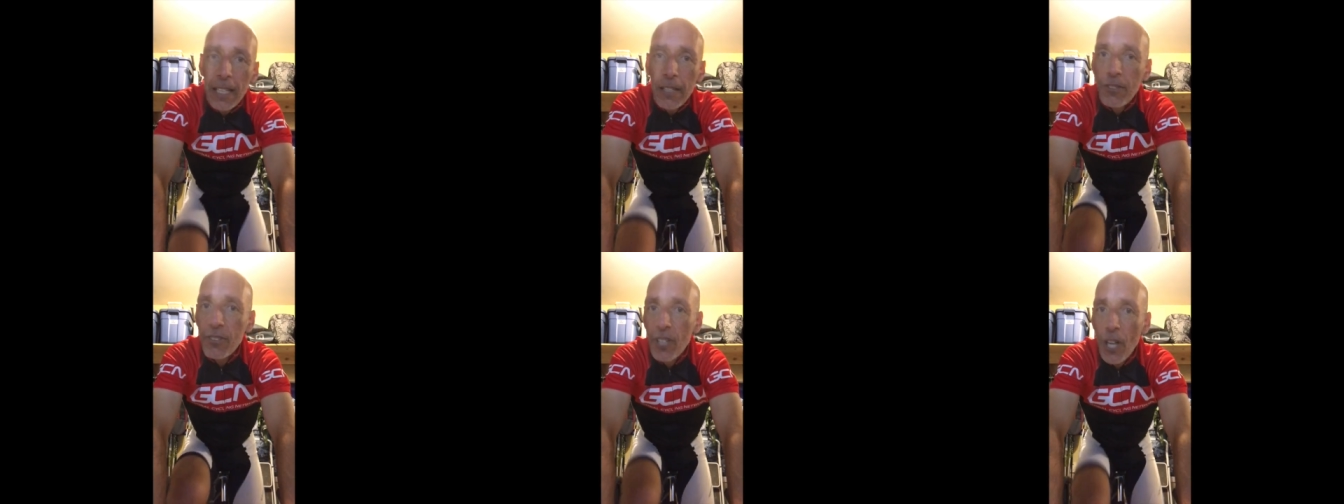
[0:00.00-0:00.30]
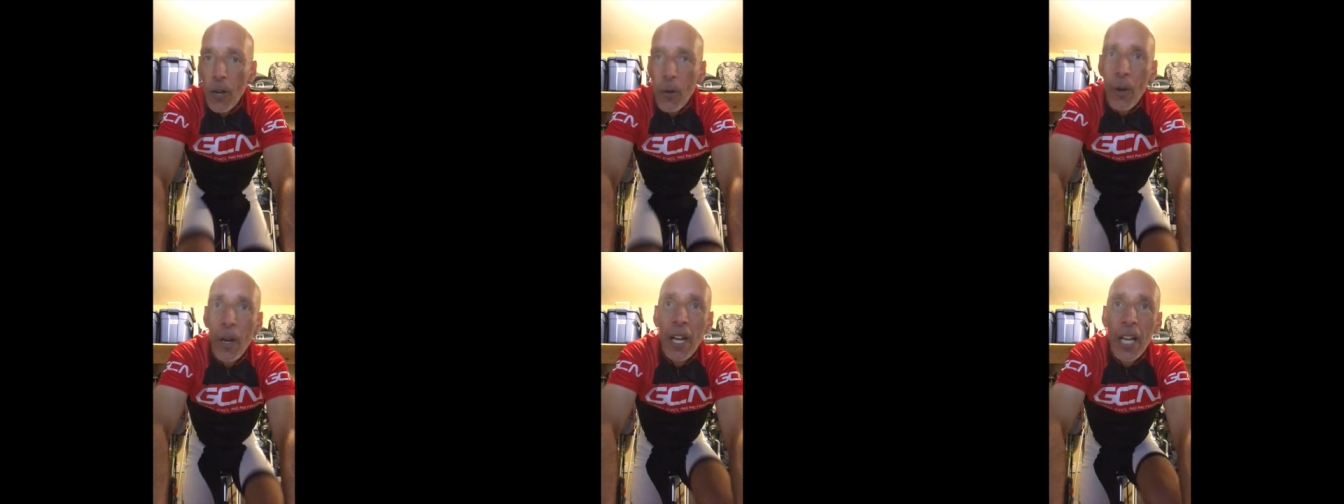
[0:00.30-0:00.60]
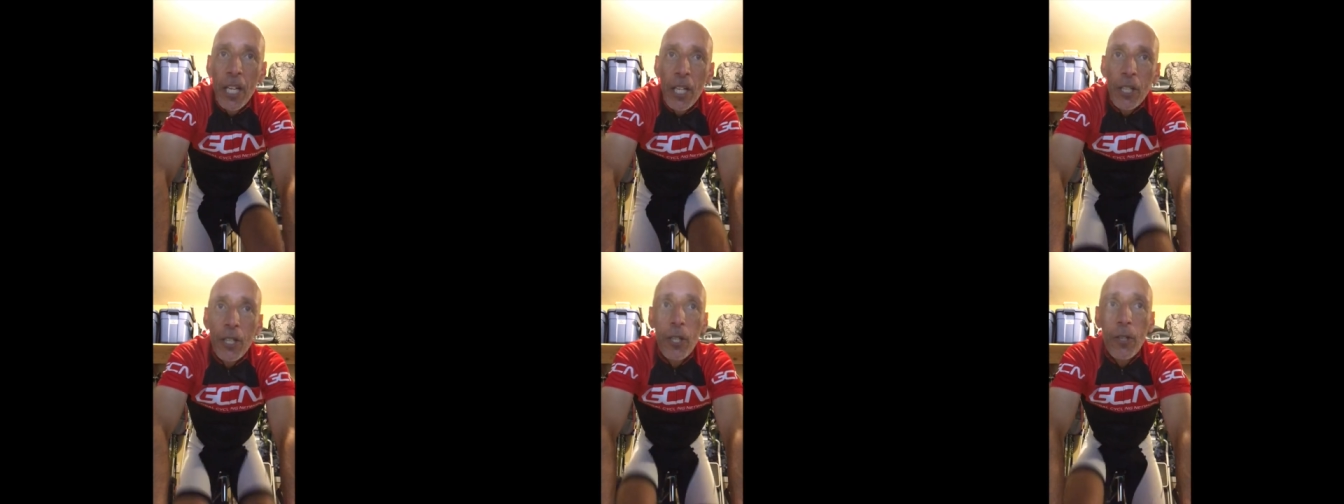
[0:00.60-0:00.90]
So
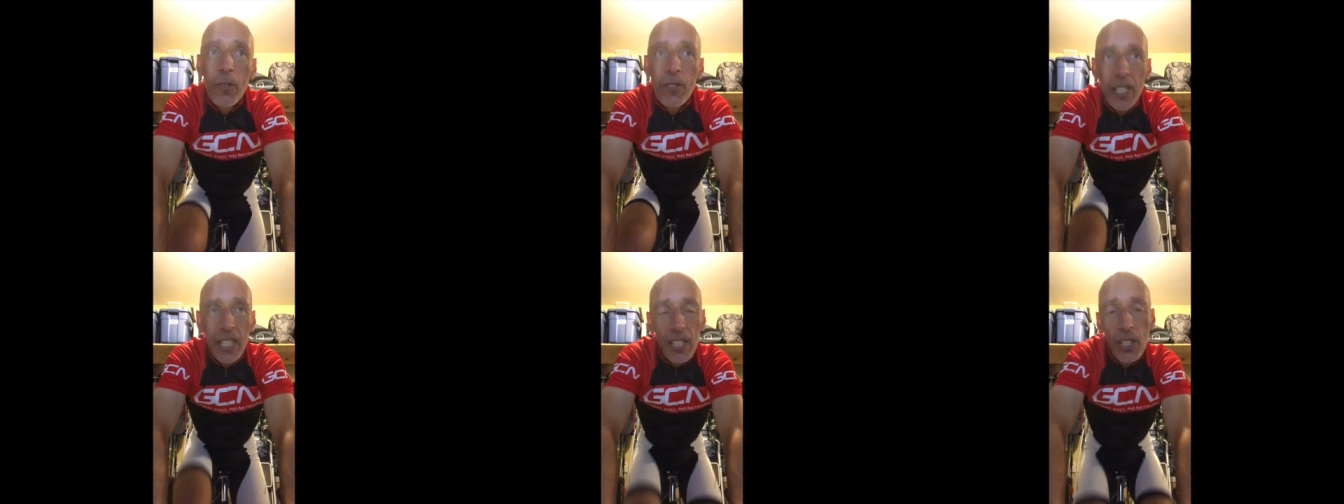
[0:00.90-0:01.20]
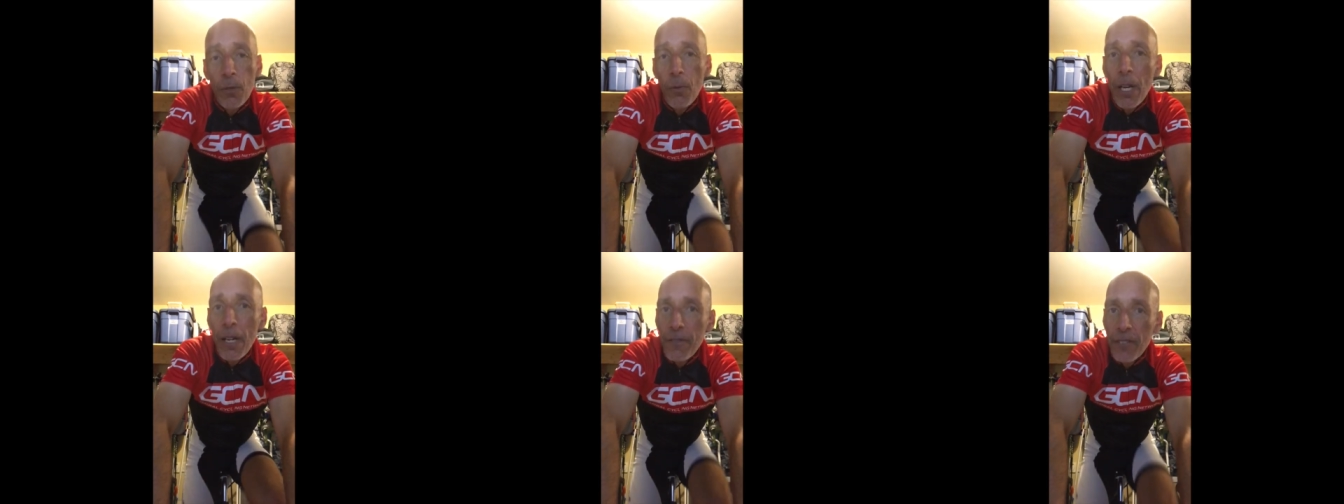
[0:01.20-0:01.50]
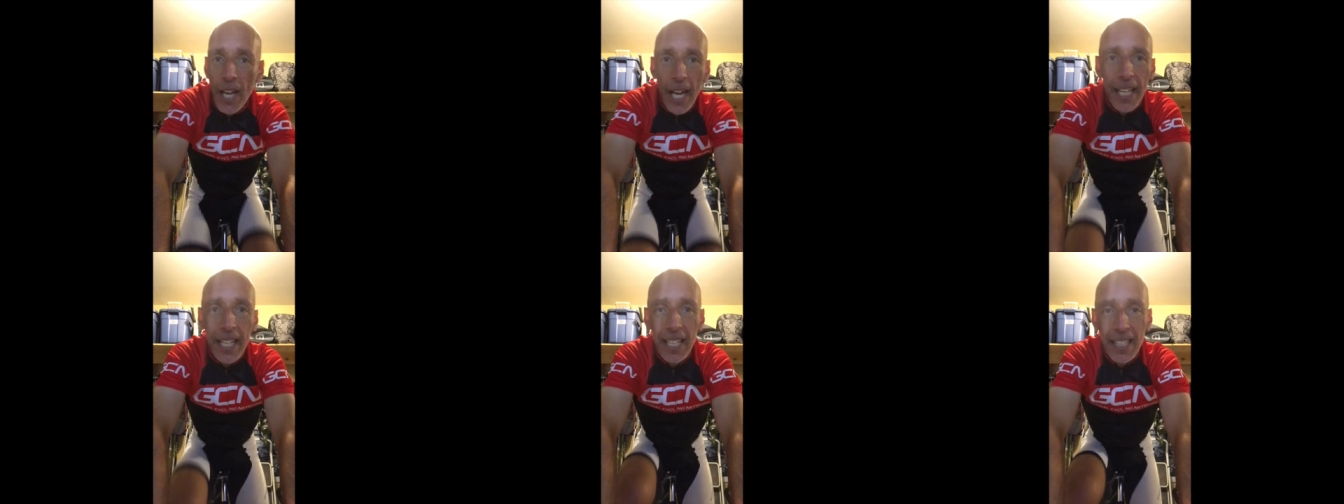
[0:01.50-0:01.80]
using Zwift,
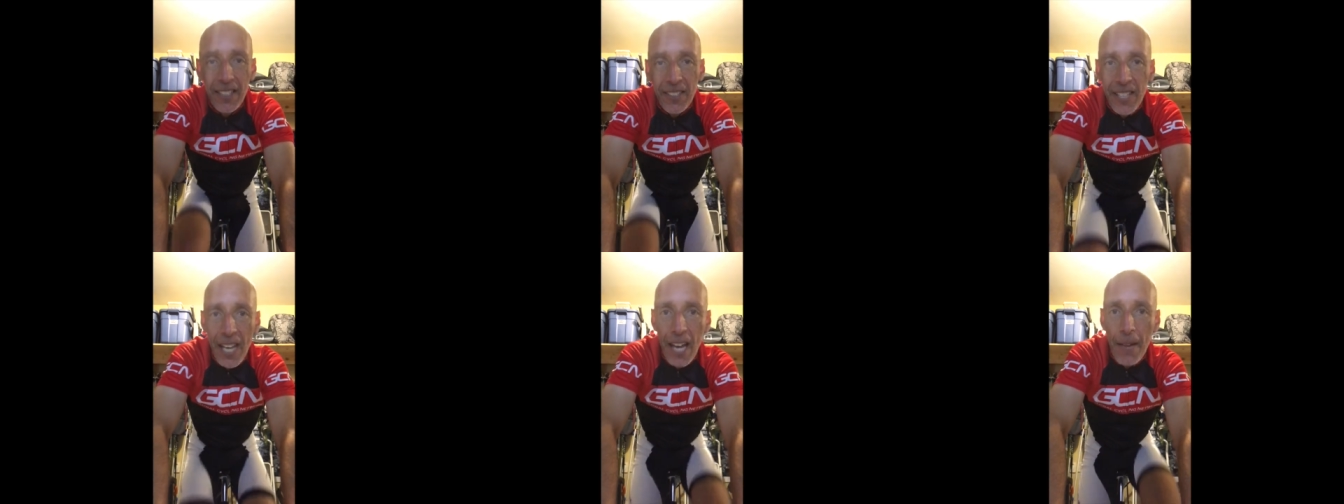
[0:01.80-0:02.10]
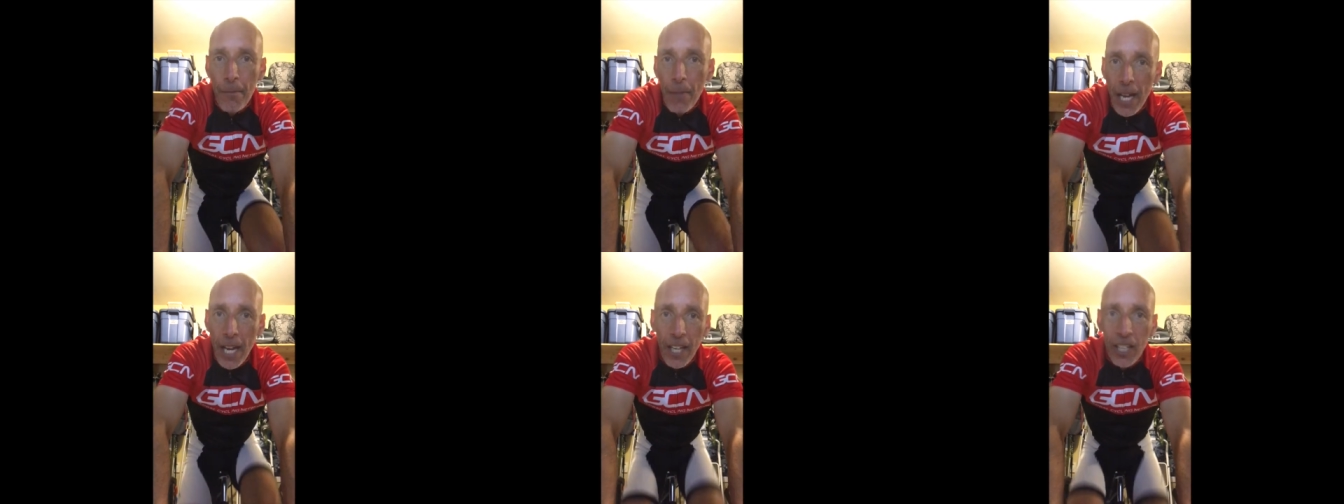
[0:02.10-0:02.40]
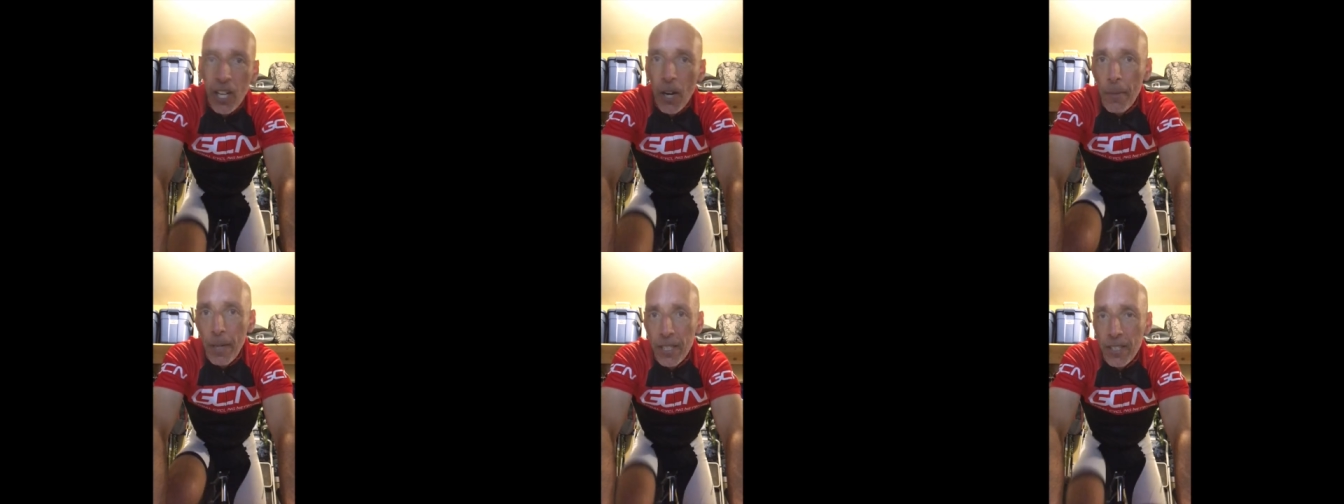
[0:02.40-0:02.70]
I can set my
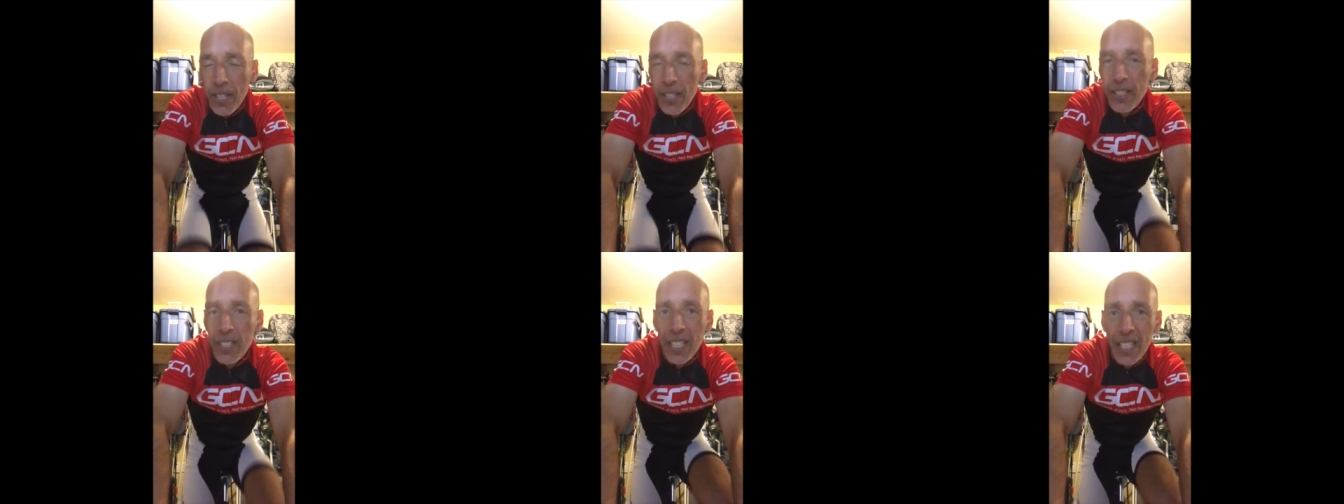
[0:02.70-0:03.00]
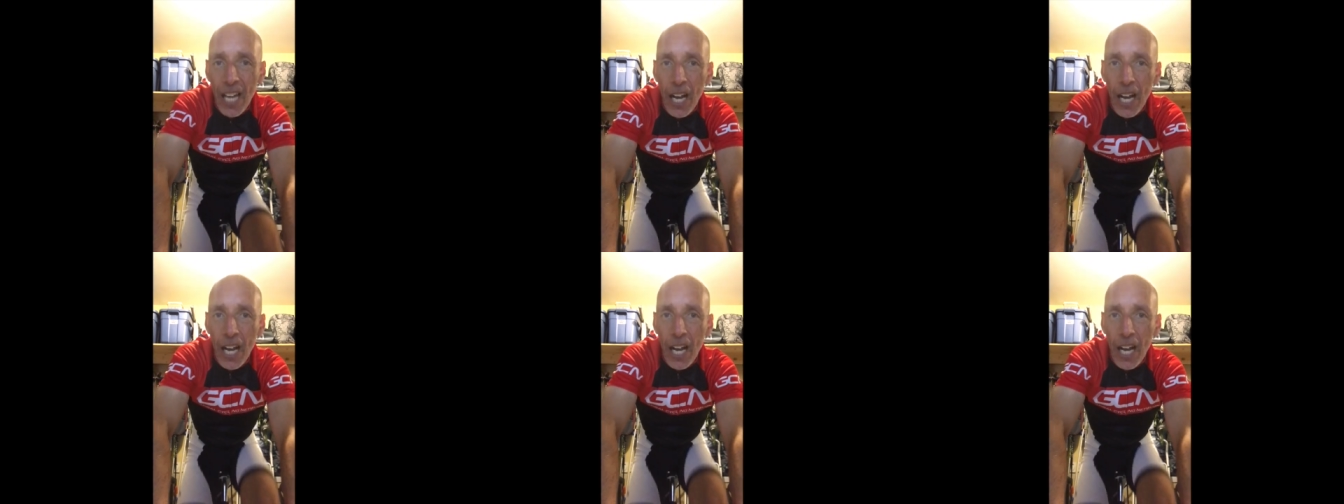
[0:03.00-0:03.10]
ergometer to